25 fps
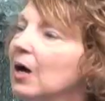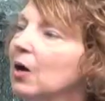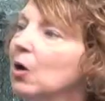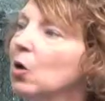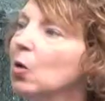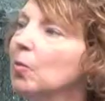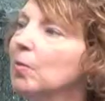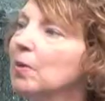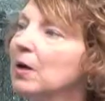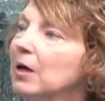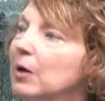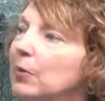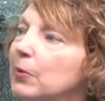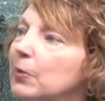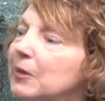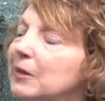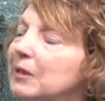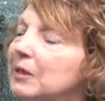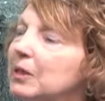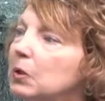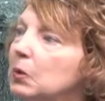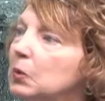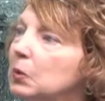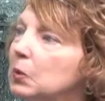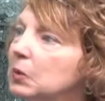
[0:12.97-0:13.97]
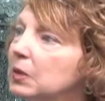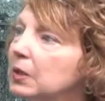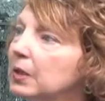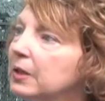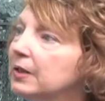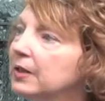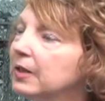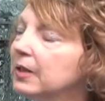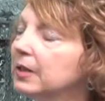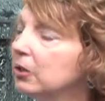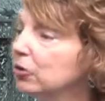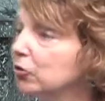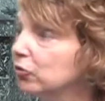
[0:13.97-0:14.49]
A home equity loan,
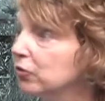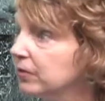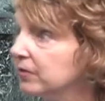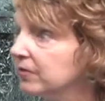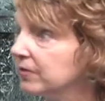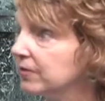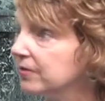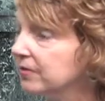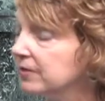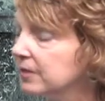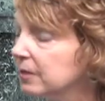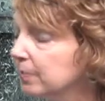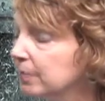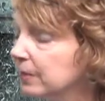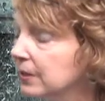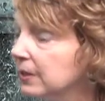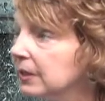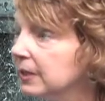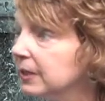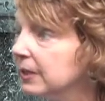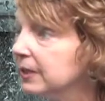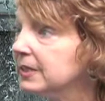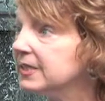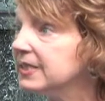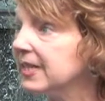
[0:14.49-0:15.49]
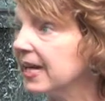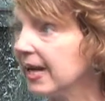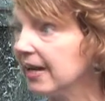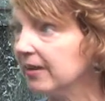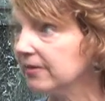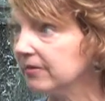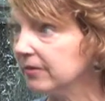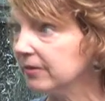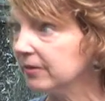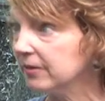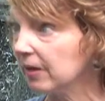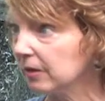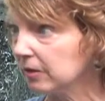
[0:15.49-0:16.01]
the interest is typically
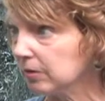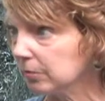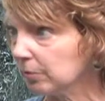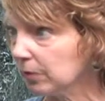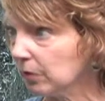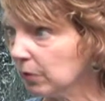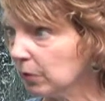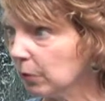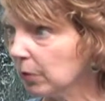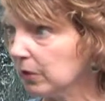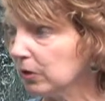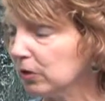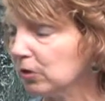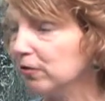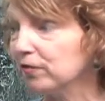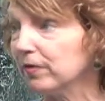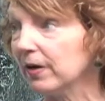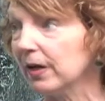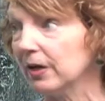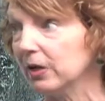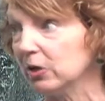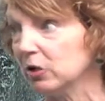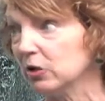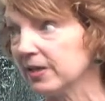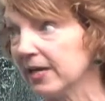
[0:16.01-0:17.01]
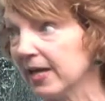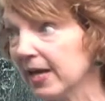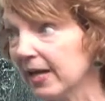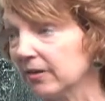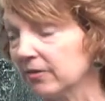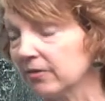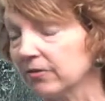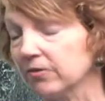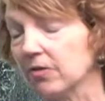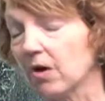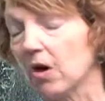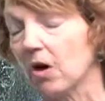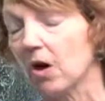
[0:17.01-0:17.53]
tax deductible when you file your
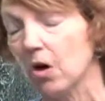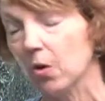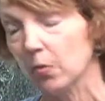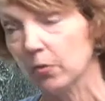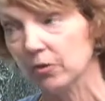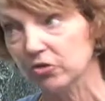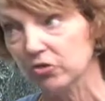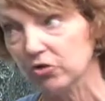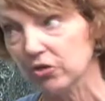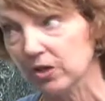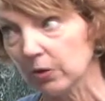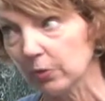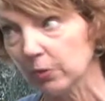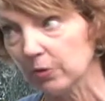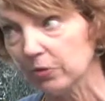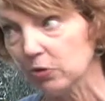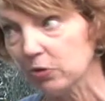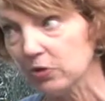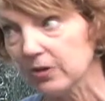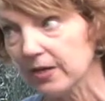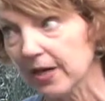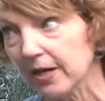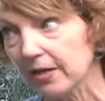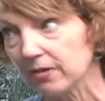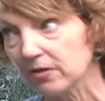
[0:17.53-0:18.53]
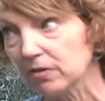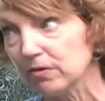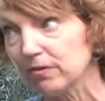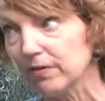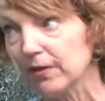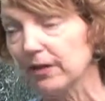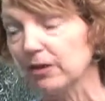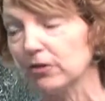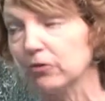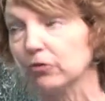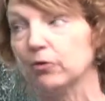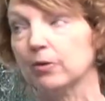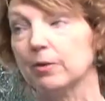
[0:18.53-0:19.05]
taxes. Always check with your tax
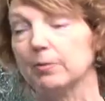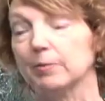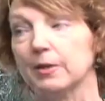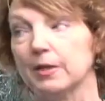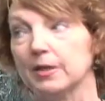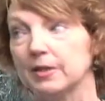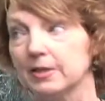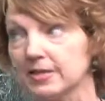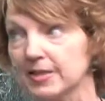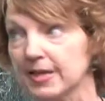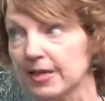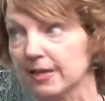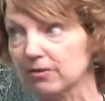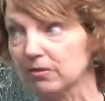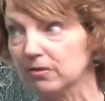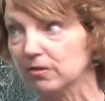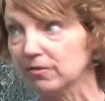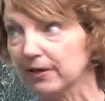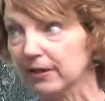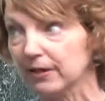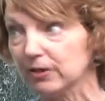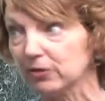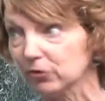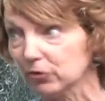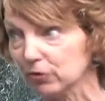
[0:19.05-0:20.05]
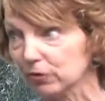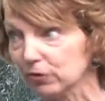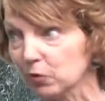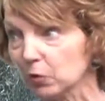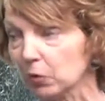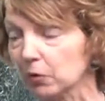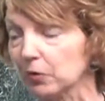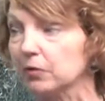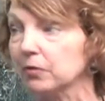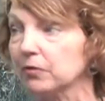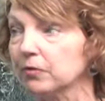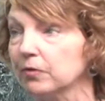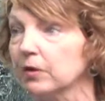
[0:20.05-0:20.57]
advisor. I'm not a tax advisor, of
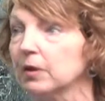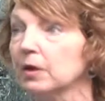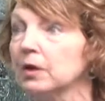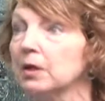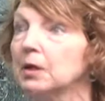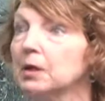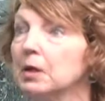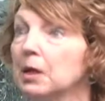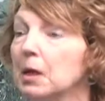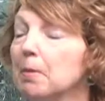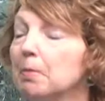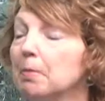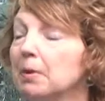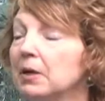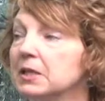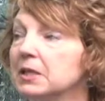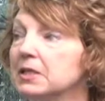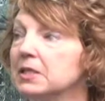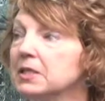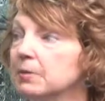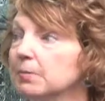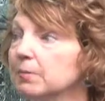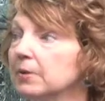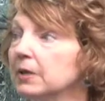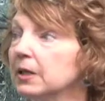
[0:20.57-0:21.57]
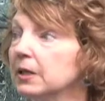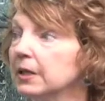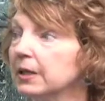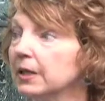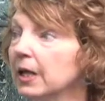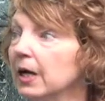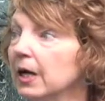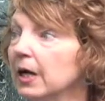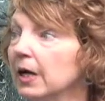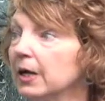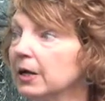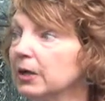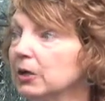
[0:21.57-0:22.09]
course, but typically
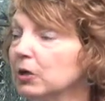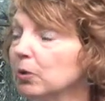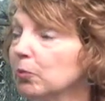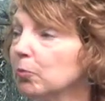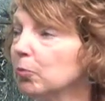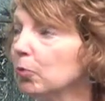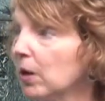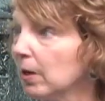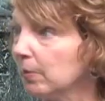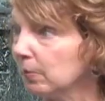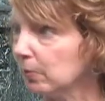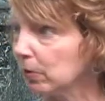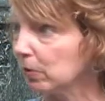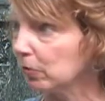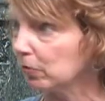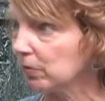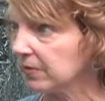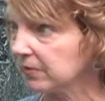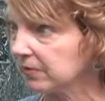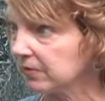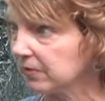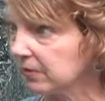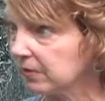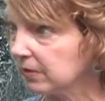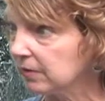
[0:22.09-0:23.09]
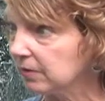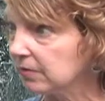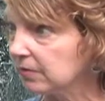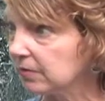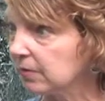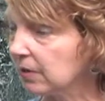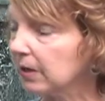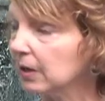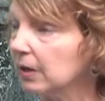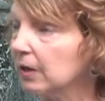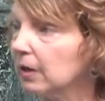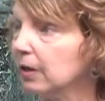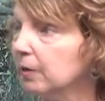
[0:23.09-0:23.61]
on your primary residence,
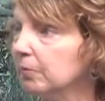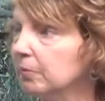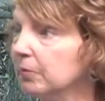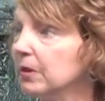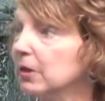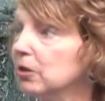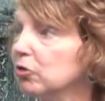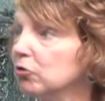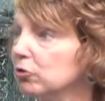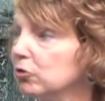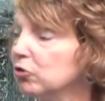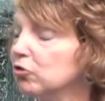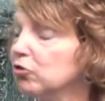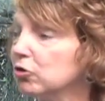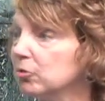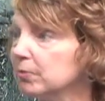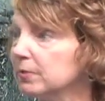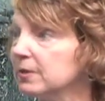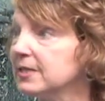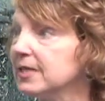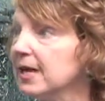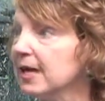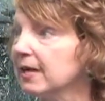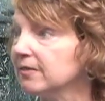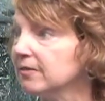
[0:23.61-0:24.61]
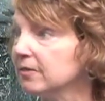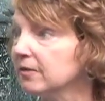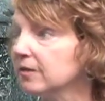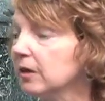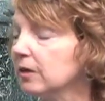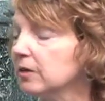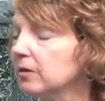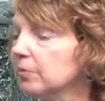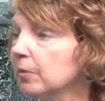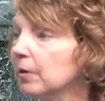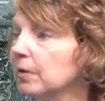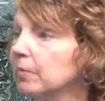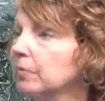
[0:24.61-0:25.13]
the interest should be tax
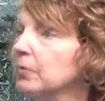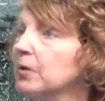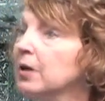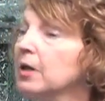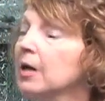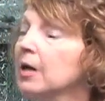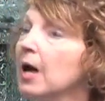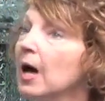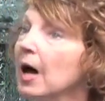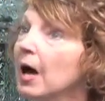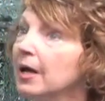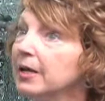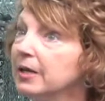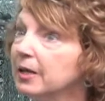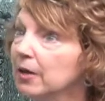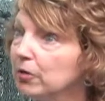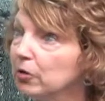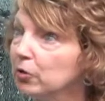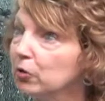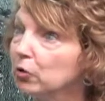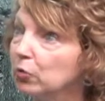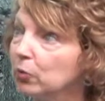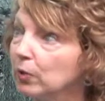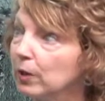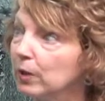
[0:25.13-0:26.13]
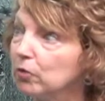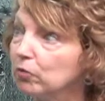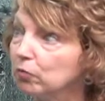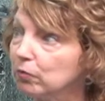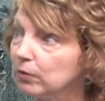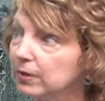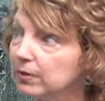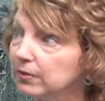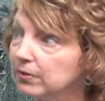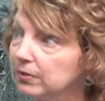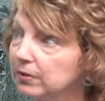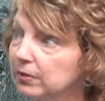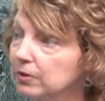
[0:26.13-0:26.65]
deductible. Another great
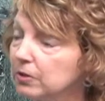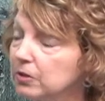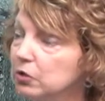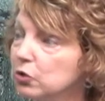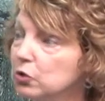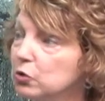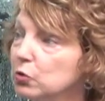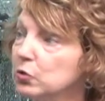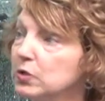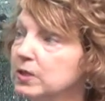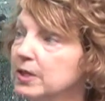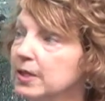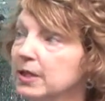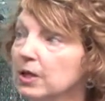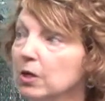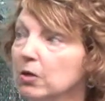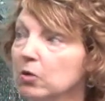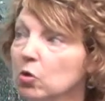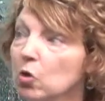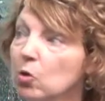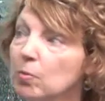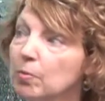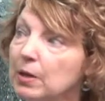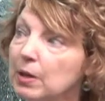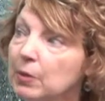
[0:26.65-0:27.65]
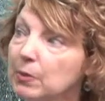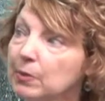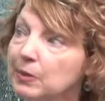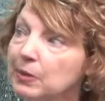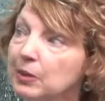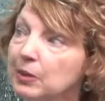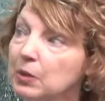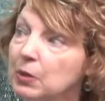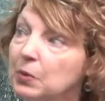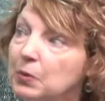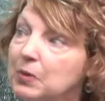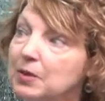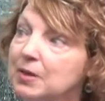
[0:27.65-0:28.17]
reason to take out a home equity
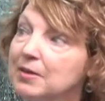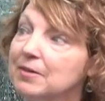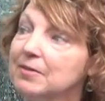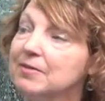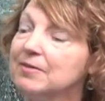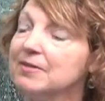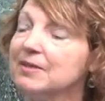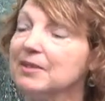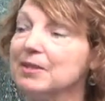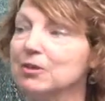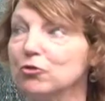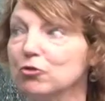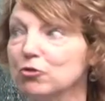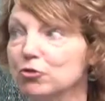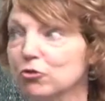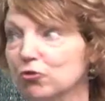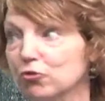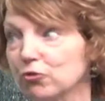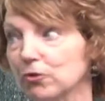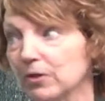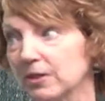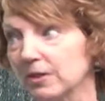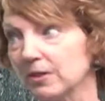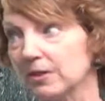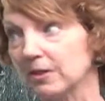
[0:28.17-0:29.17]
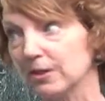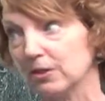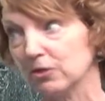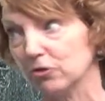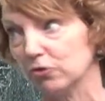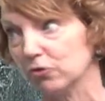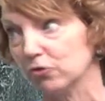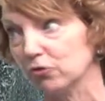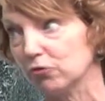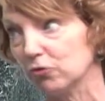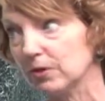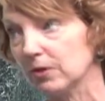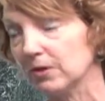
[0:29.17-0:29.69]
loan is the interest rate. The
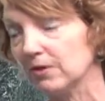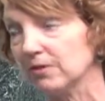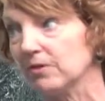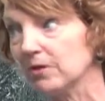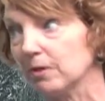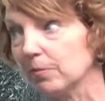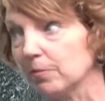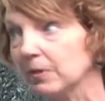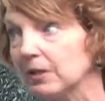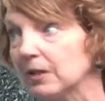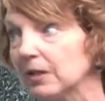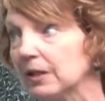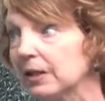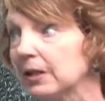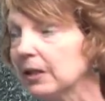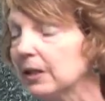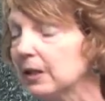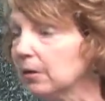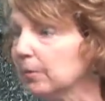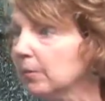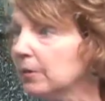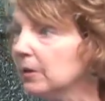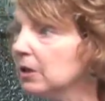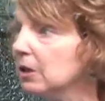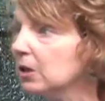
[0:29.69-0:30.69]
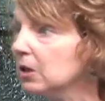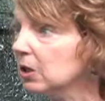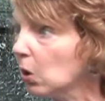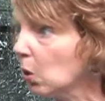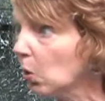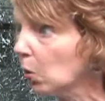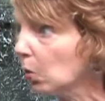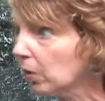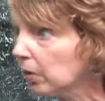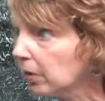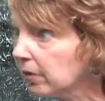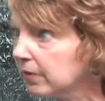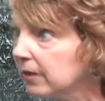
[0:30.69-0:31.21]
interest rate is typically a little bit
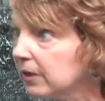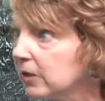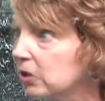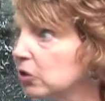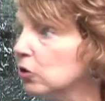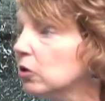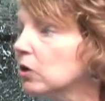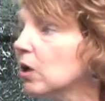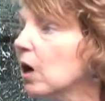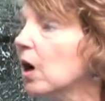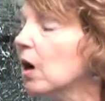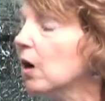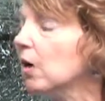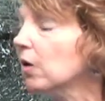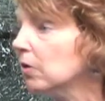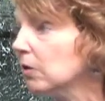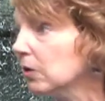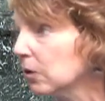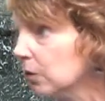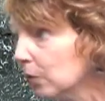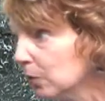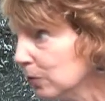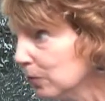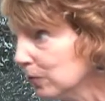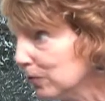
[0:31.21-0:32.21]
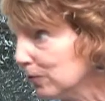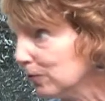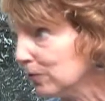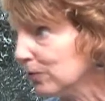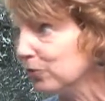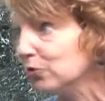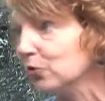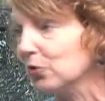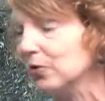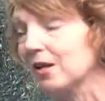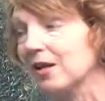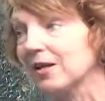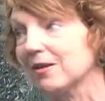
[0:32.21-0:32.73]
lower than your car loans,
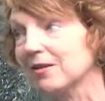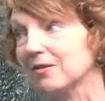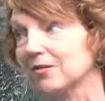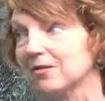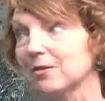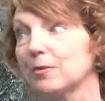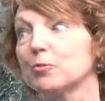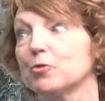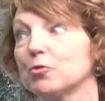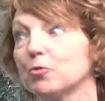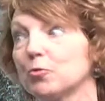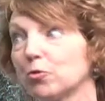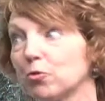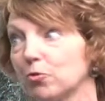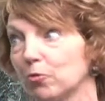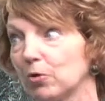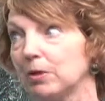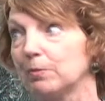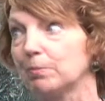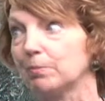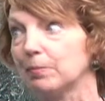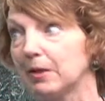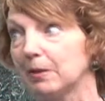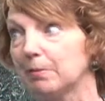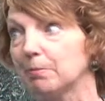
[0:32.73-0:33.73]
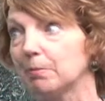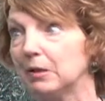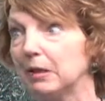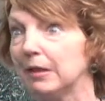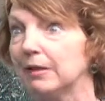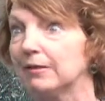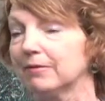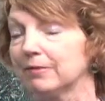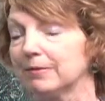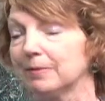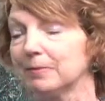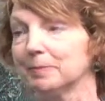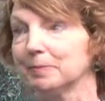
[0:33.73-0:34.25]
so that is a great big
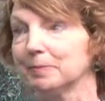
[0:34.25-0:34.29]
plus.